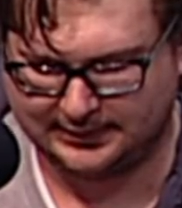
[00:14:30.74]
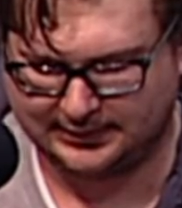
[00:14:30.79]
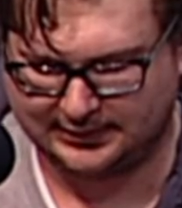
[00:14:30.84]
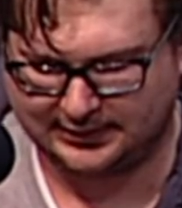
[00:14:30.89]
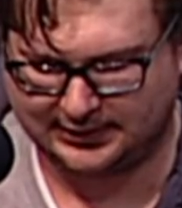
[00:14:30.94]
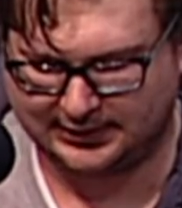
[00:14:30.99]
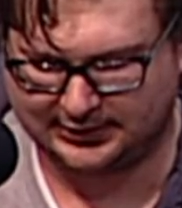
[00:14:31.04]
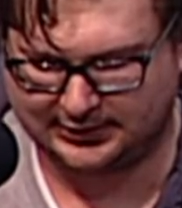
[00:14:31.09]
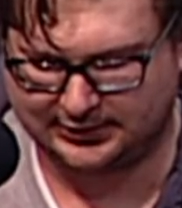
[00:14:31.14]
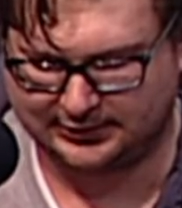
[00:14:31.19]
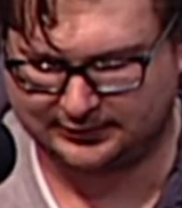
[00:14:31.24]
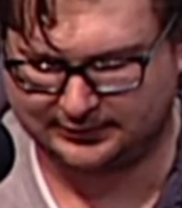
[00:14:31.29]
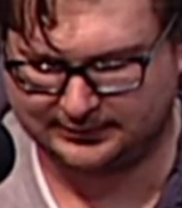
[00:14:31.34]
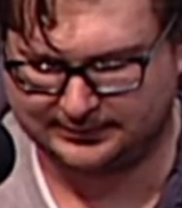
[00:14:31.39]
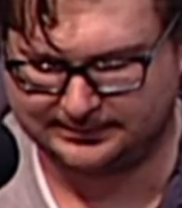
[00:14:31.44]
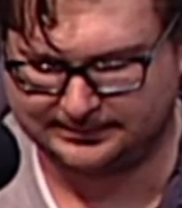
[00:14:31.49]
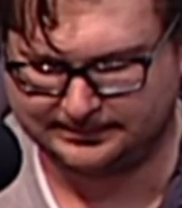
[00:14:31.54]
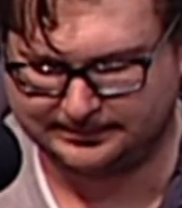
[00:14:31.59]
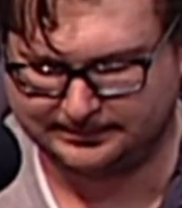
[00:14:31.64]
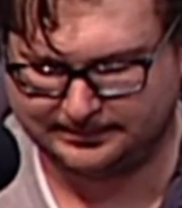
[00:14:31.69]
Thank you.
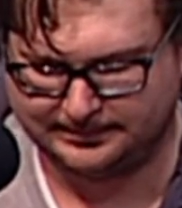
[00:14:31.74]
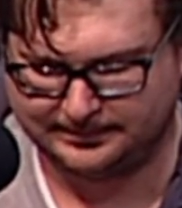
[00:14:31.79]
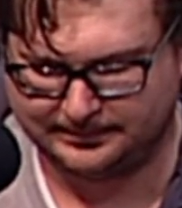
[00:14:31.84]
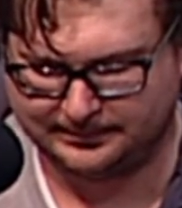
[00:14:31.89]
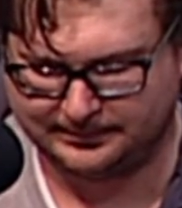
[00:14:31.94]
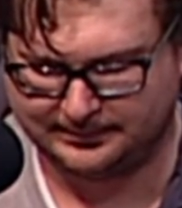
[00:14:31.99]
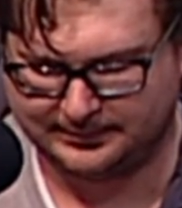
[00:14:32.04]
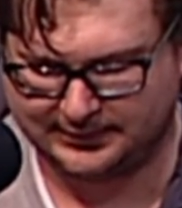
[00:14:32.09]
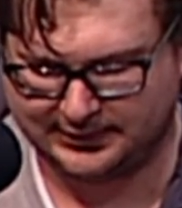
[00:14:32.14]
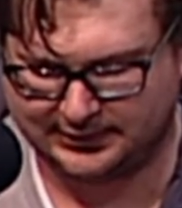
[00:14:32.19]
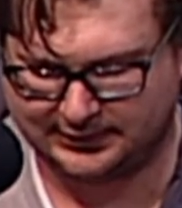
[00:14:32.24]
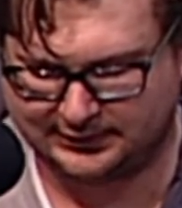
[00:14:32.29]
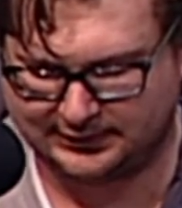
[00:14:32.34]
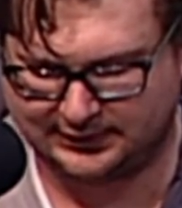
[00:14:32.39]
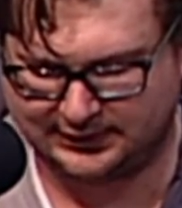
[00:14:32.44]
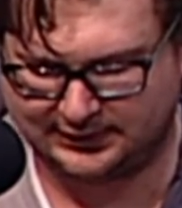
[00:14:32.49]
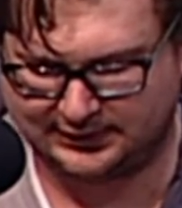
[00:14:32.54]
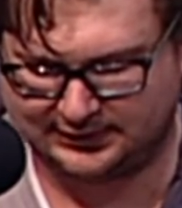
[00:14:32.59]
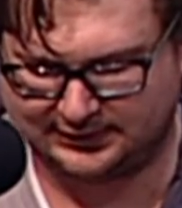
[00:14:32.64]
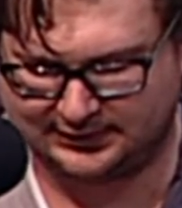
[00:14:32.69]
In
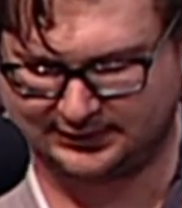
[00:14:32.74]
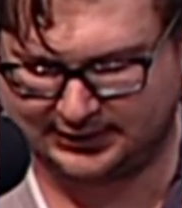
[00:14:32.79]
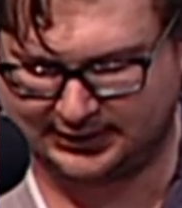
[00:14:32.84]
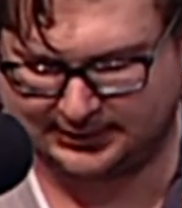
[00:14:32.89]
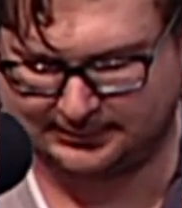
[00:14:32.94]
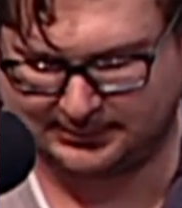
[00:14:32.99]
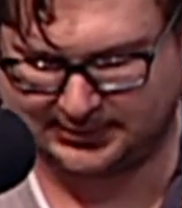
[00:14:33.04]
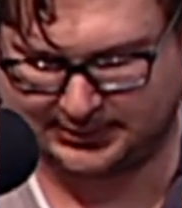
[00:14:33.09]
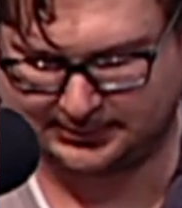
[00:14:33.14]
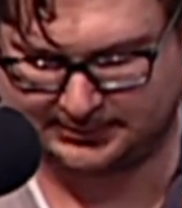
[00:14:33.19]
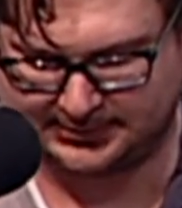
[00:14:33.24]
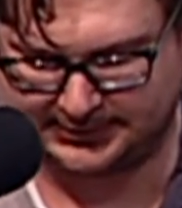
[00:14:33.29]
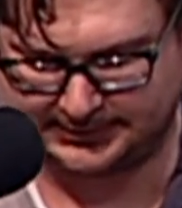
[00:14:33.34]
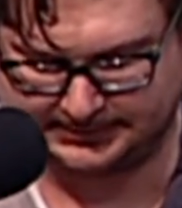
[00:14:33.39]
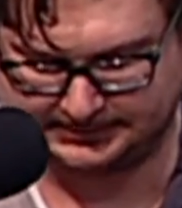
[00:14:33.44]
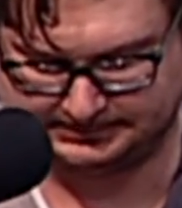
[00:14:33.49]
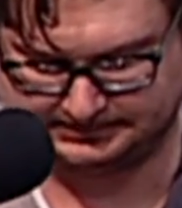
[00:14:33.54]
Jesus' name, amen.